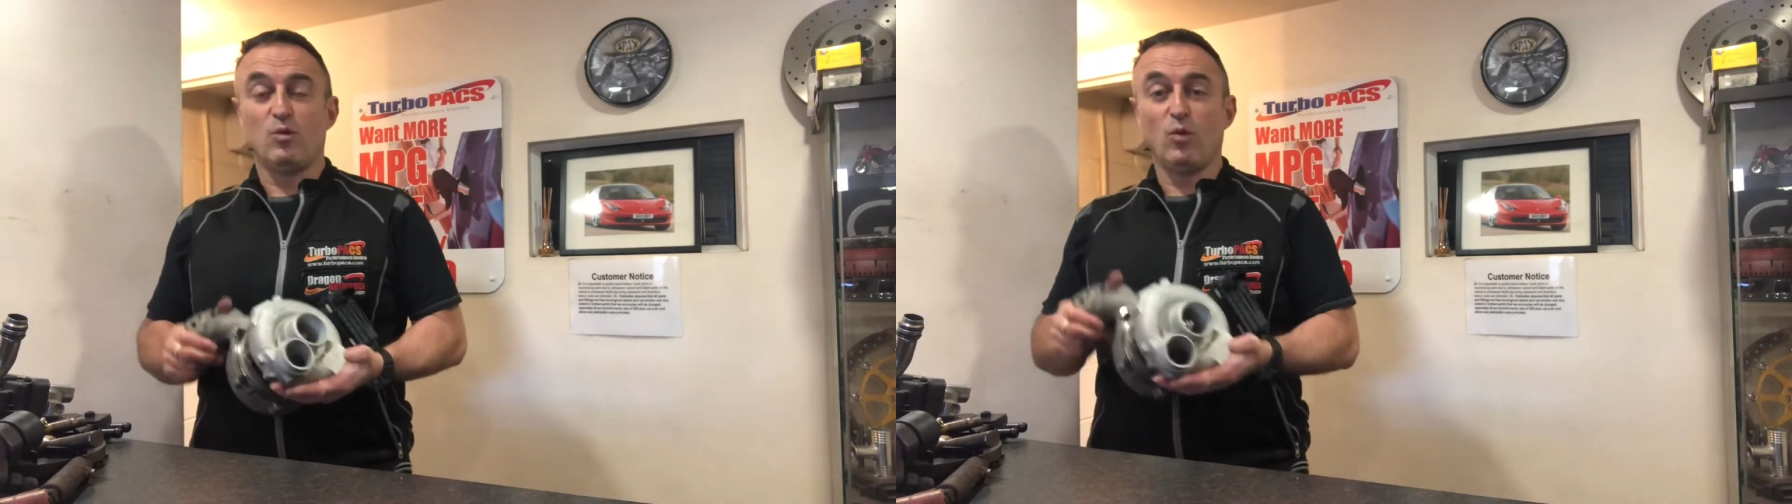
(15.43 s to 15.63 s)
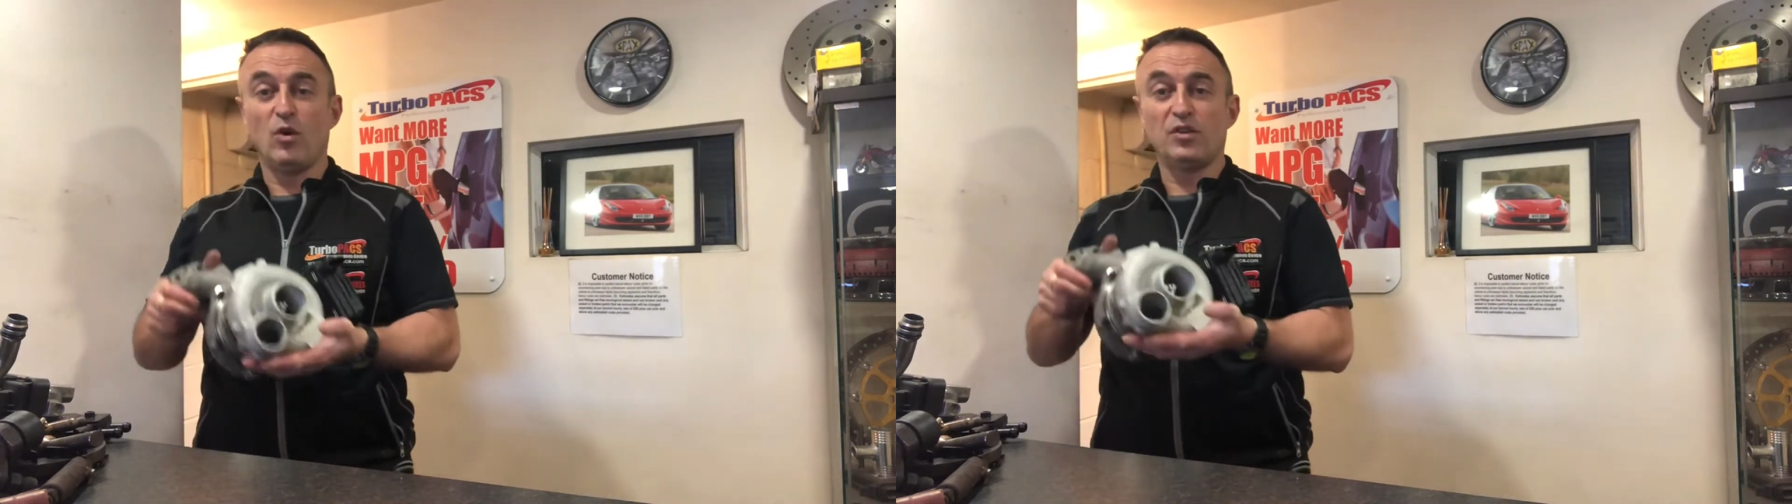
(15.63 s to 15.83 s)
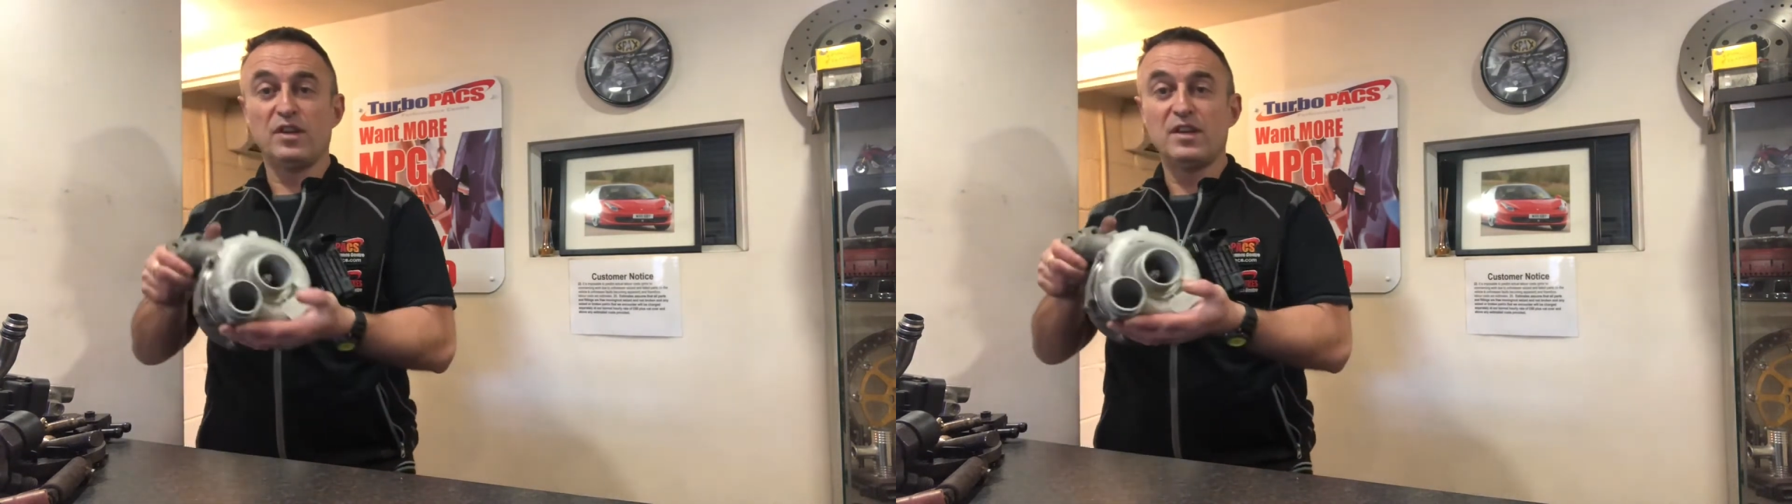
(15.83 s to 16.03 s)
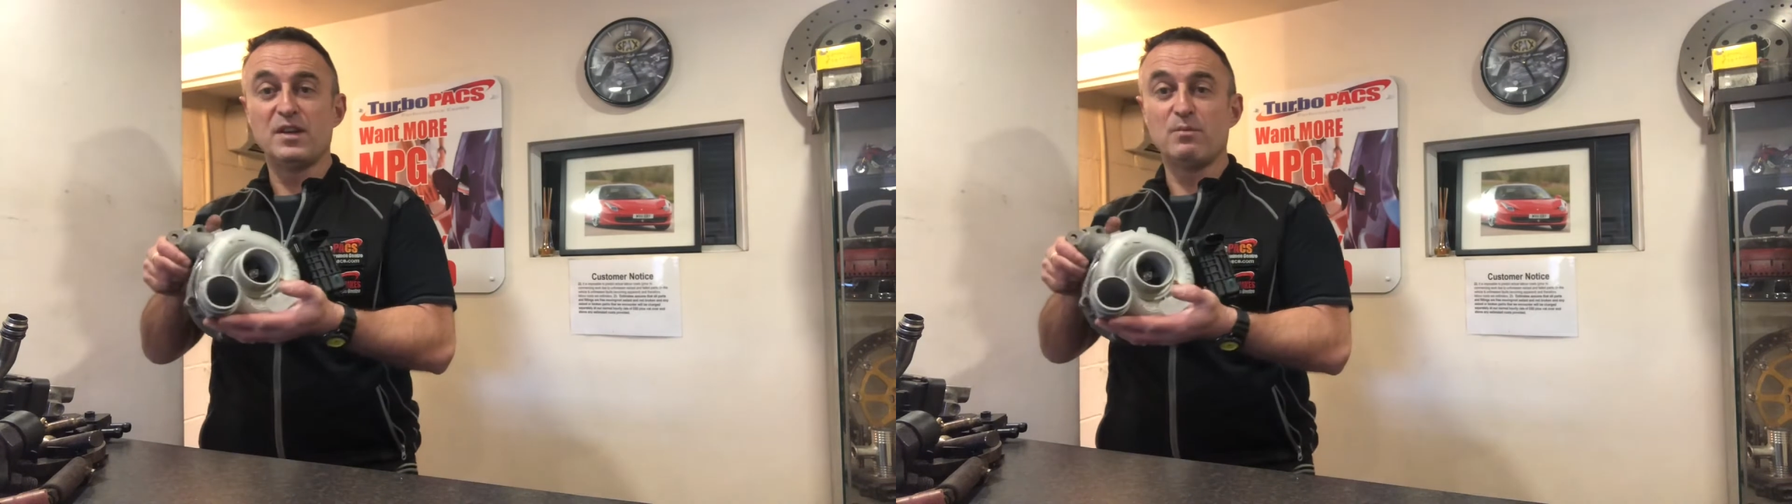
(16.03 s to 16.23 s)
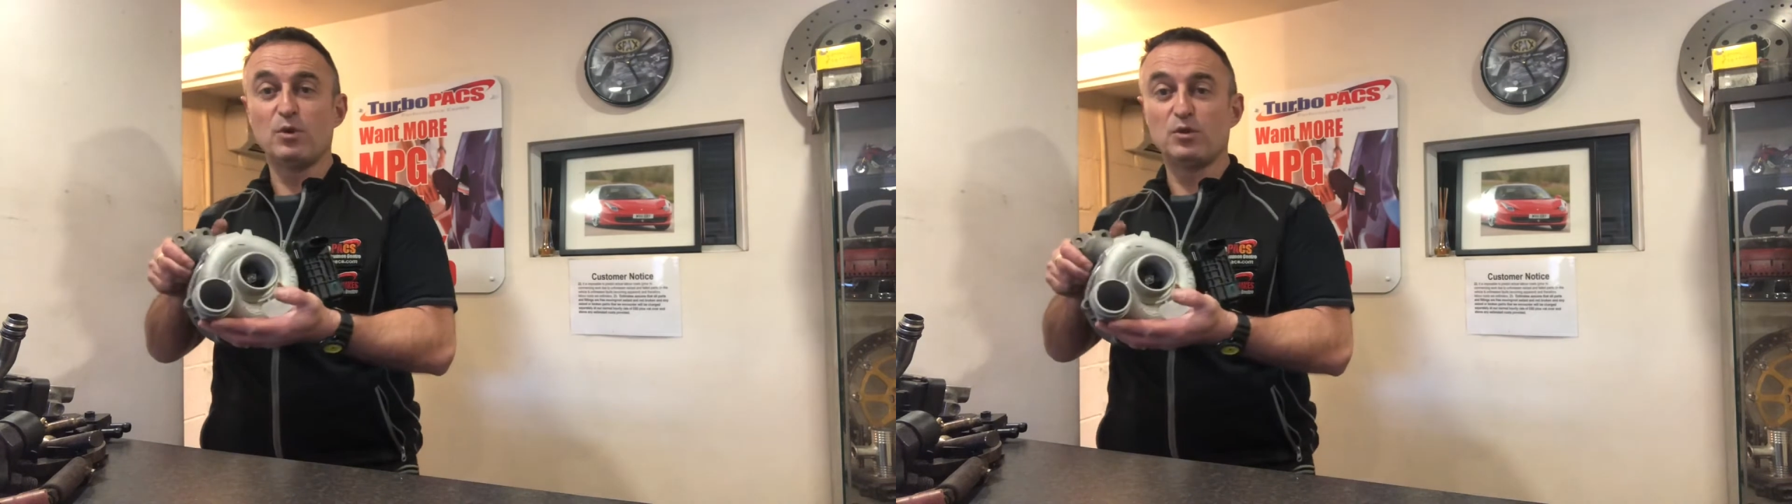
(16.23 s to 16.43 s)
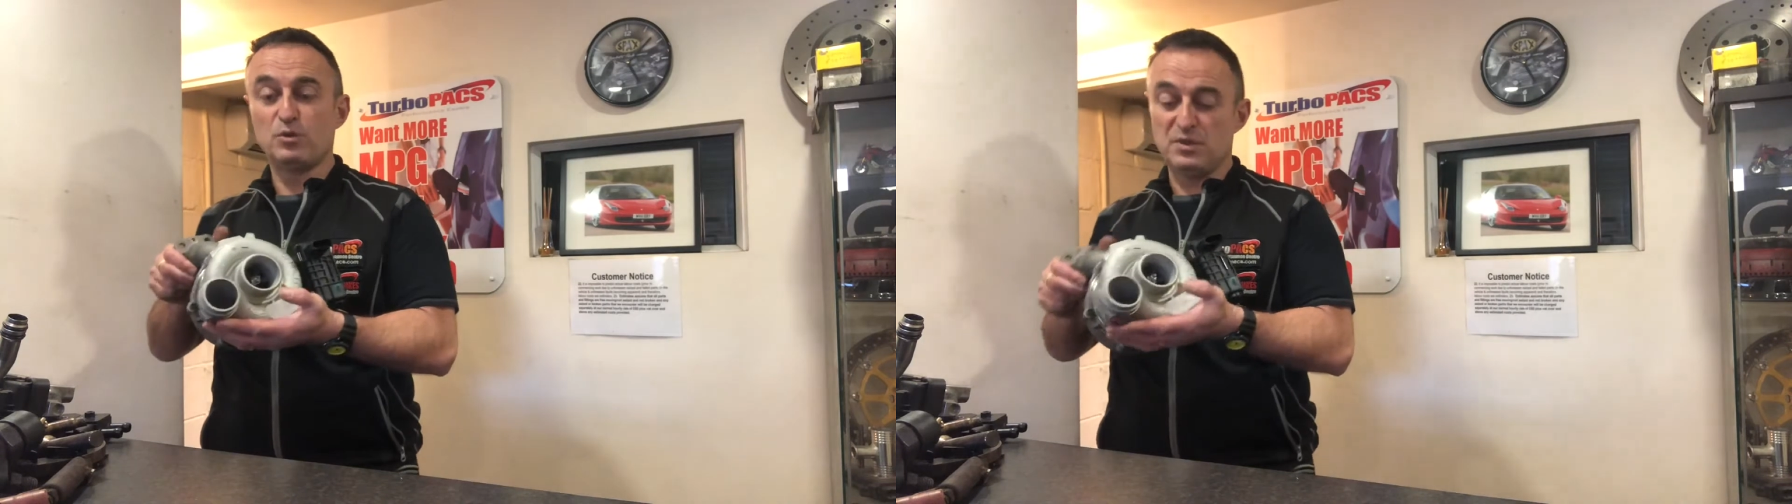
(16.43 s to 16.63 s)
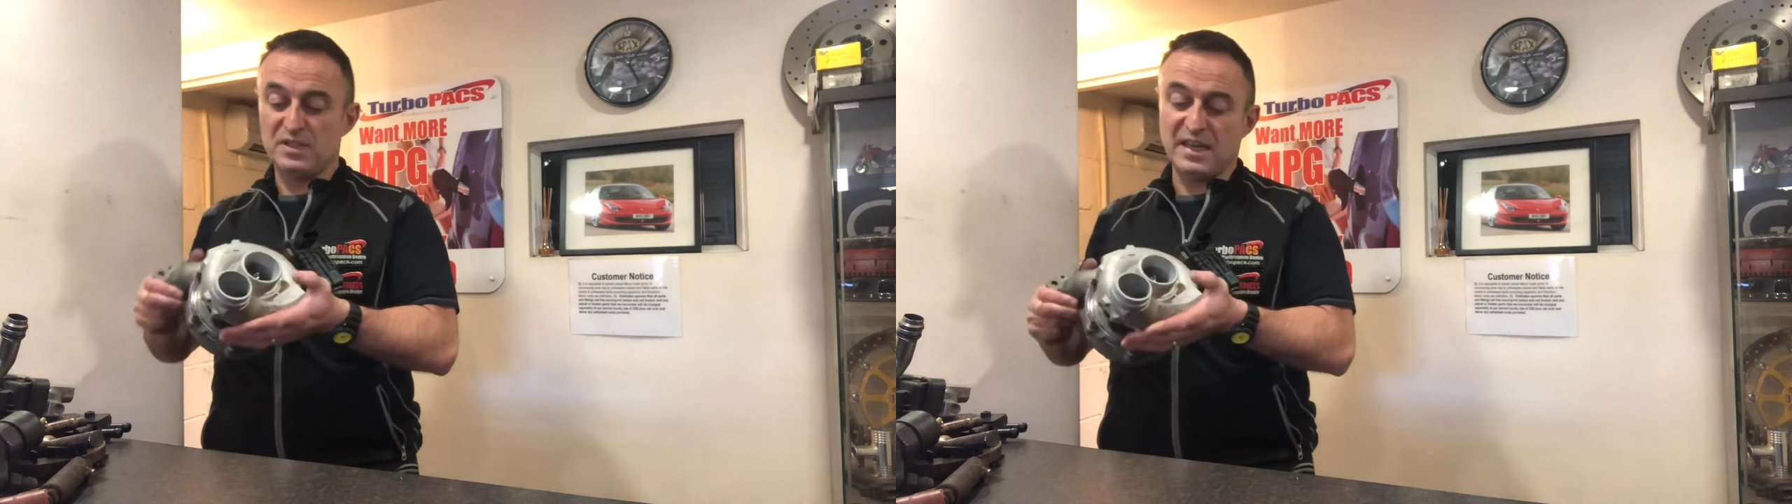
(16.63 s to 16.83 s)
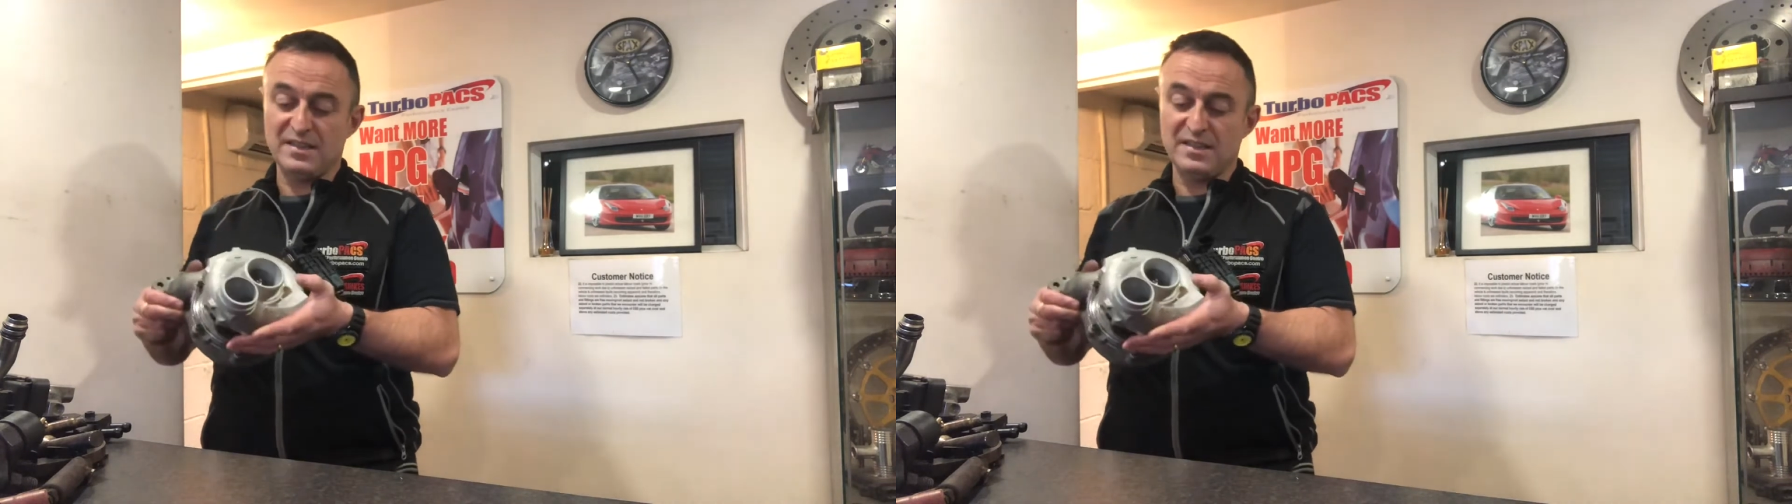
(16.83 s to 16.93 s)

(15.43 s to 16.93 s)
one brought to us today.